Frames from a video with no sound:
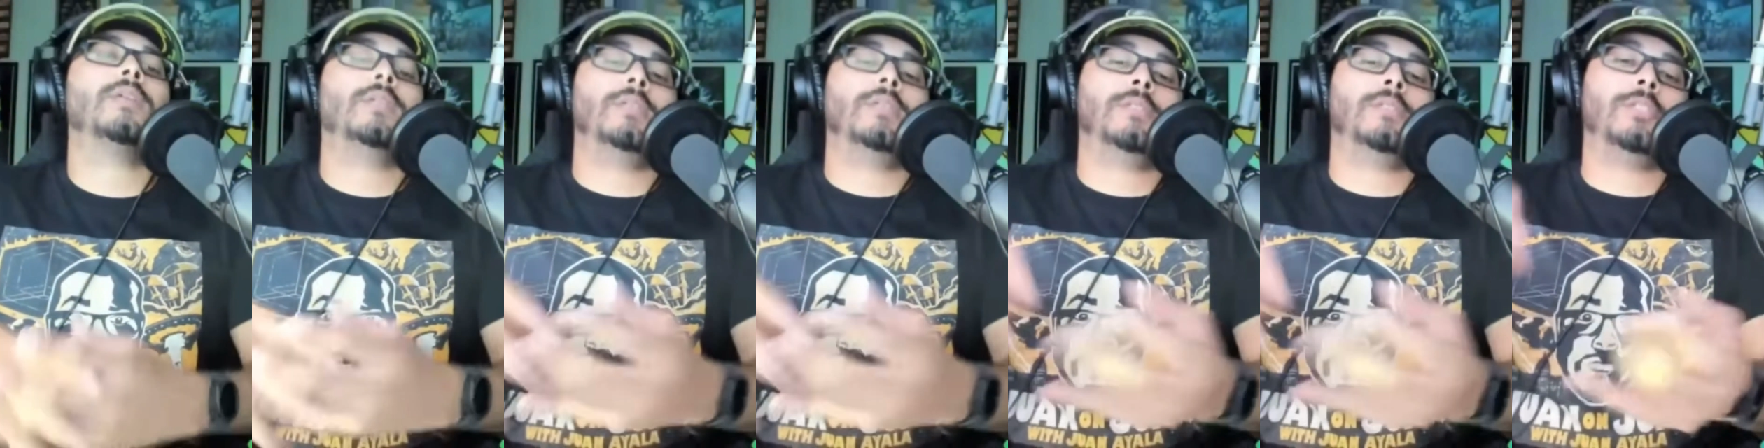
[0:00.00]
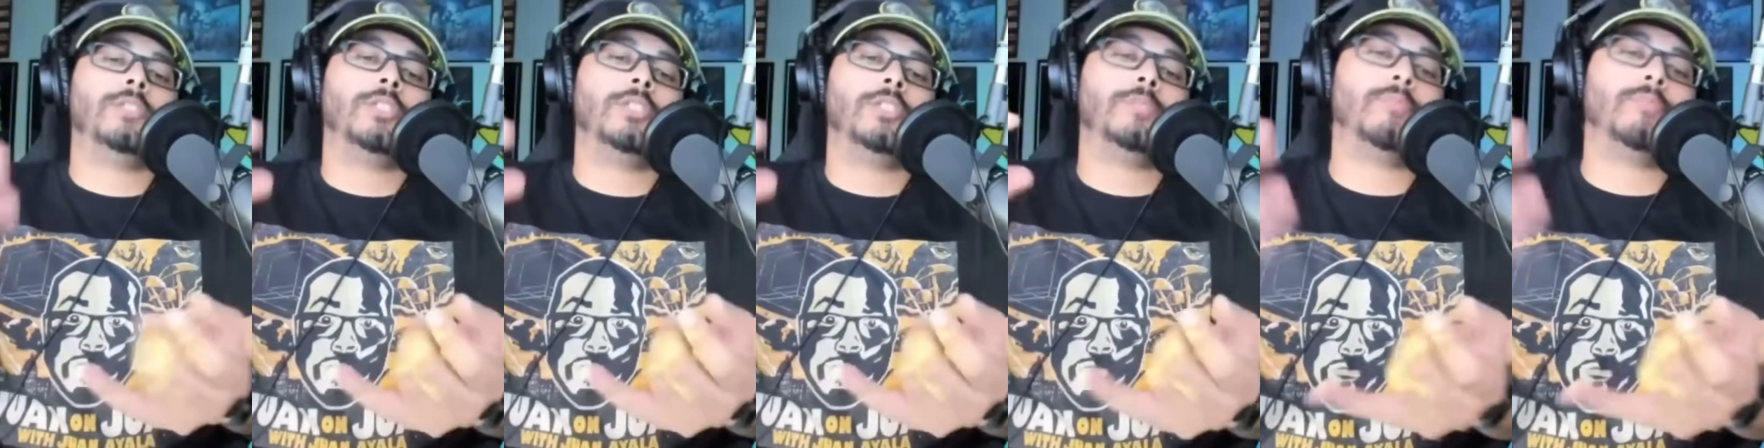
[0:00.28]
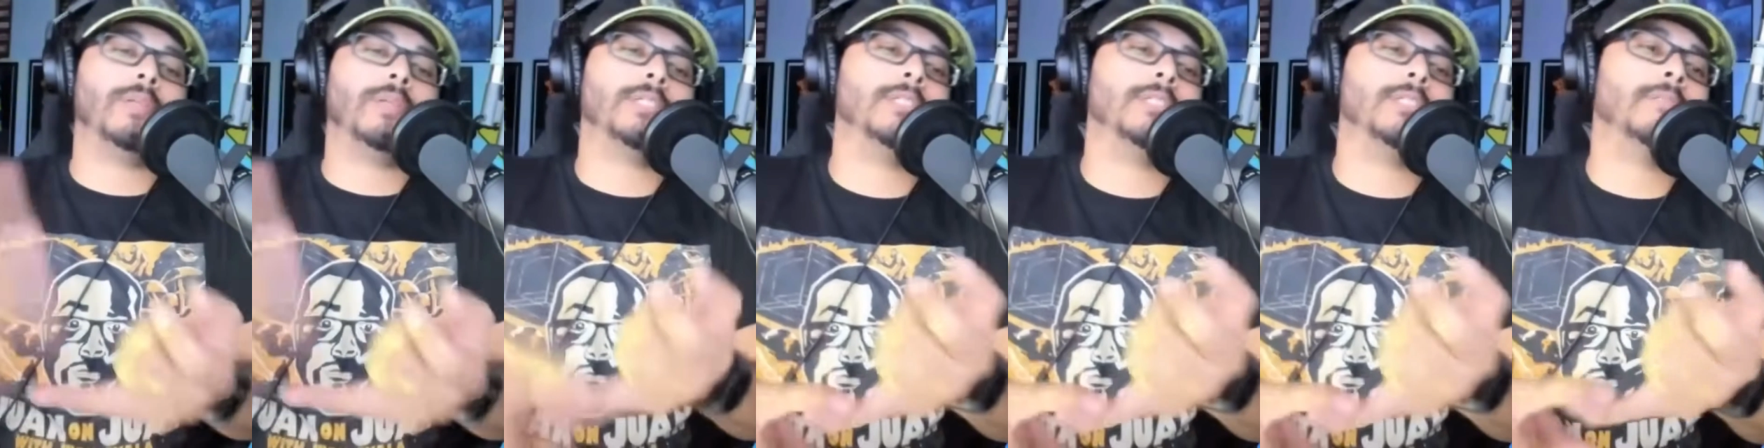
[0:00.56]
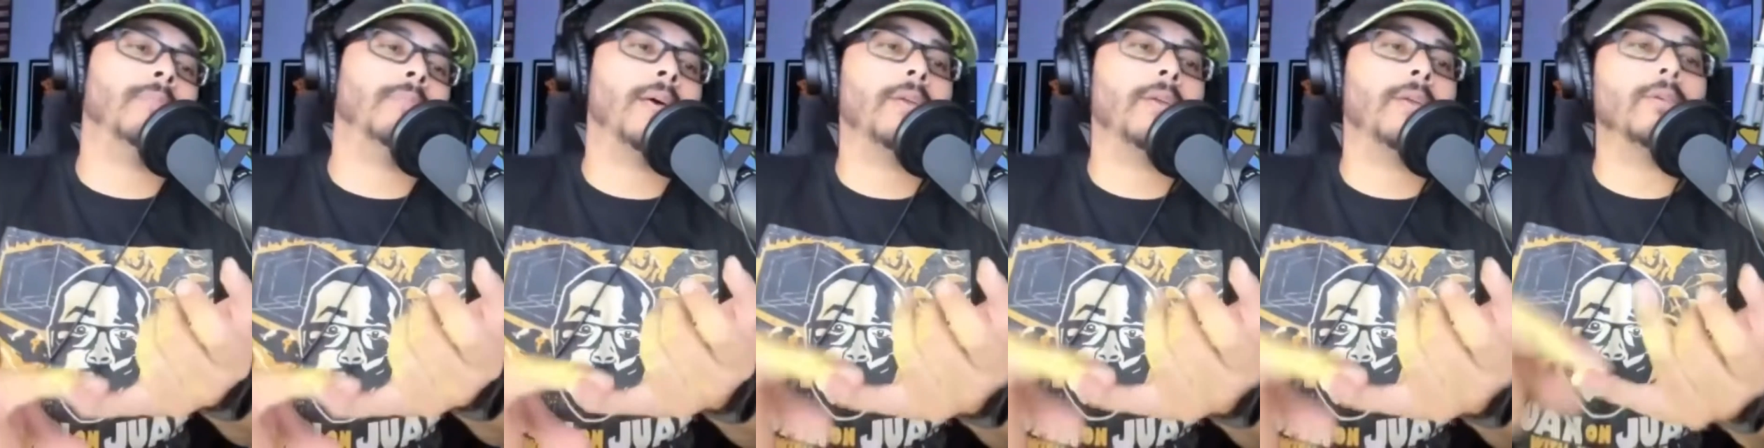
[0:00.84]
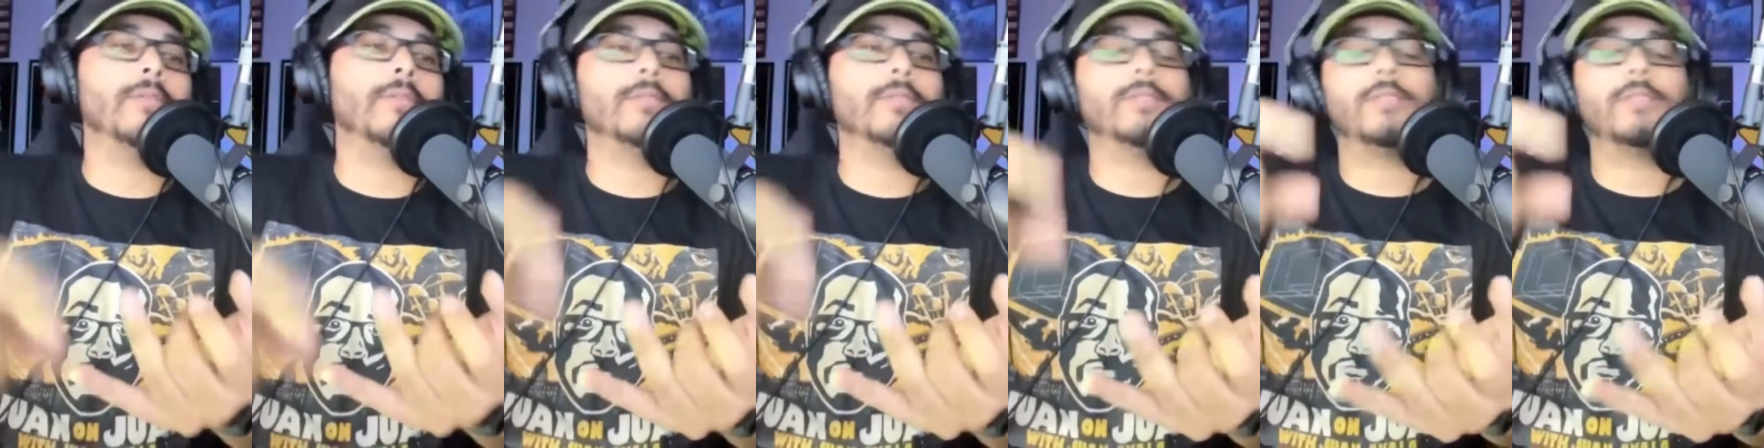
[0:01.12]
such as precious
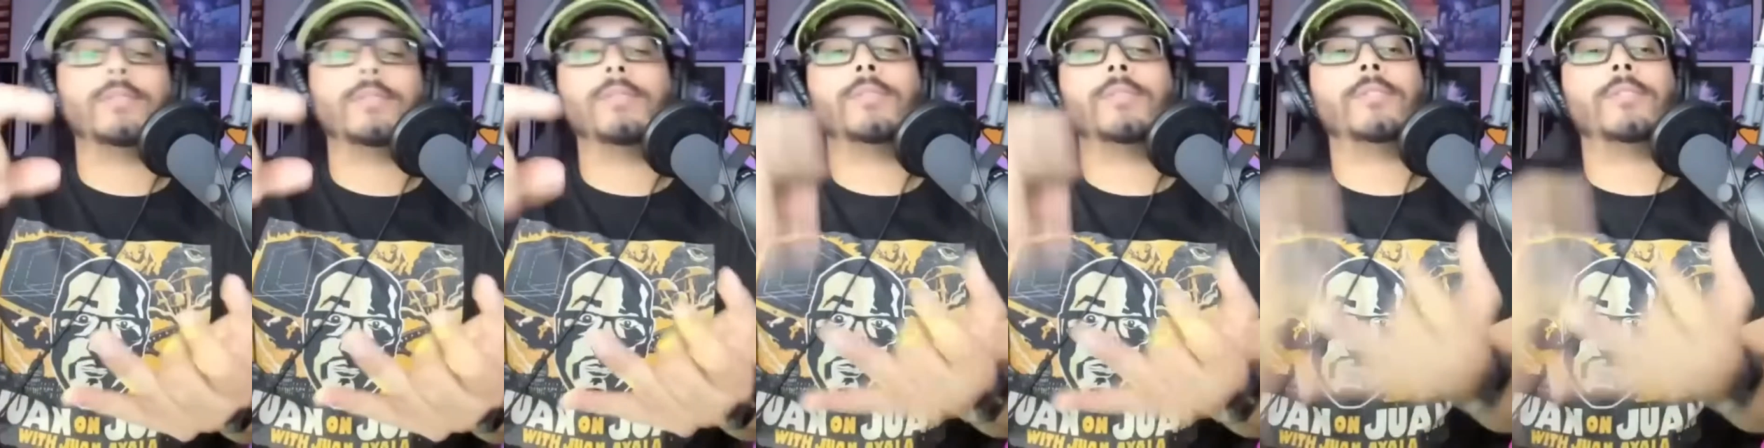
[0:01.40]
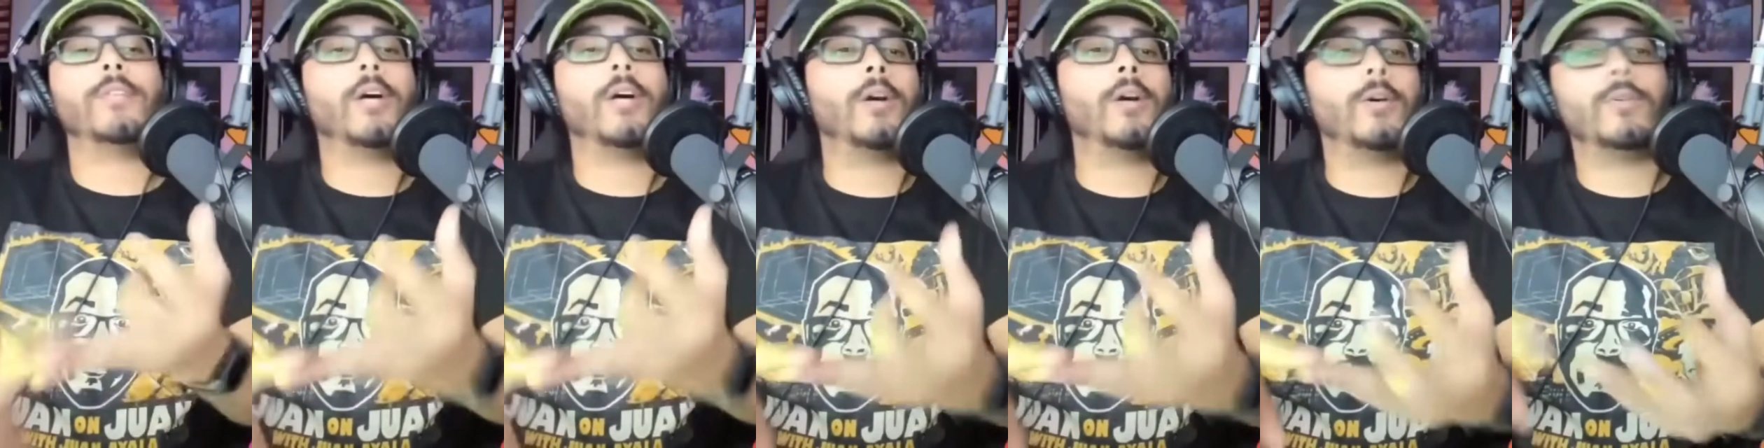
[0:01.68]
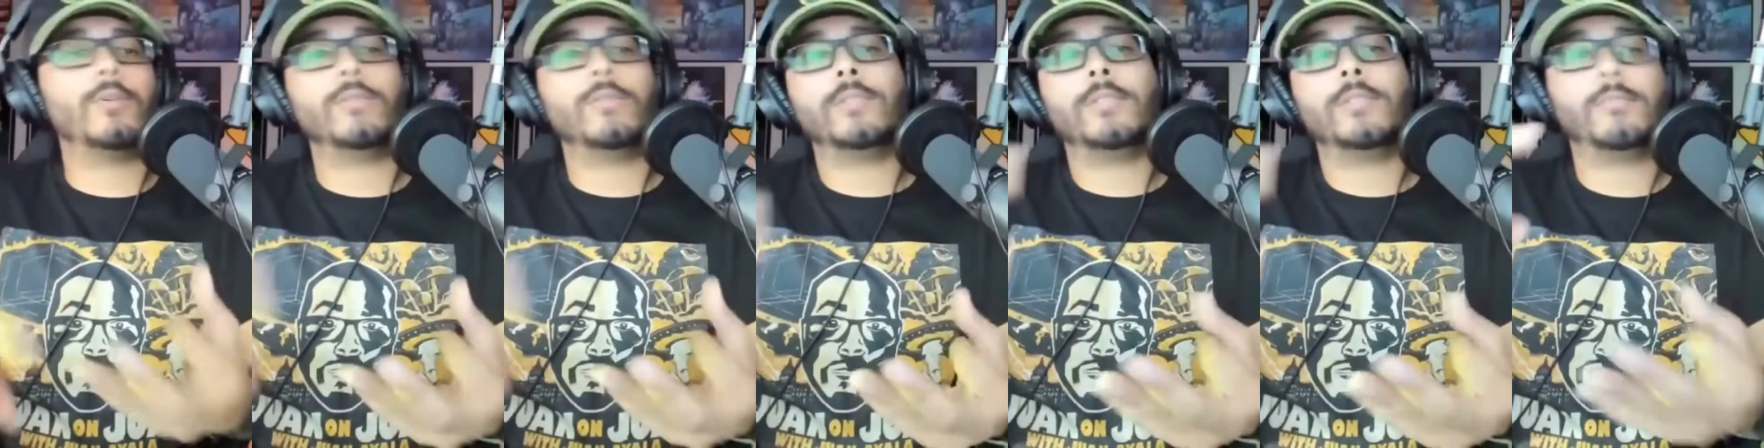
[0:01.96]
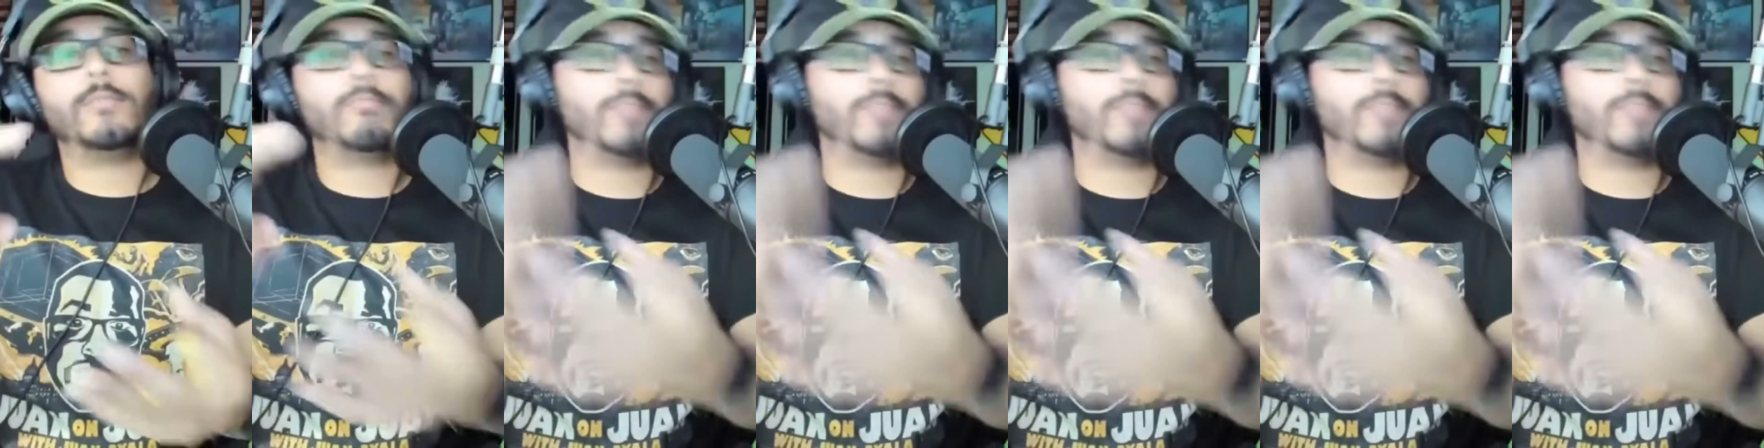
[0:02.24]
metals, stones,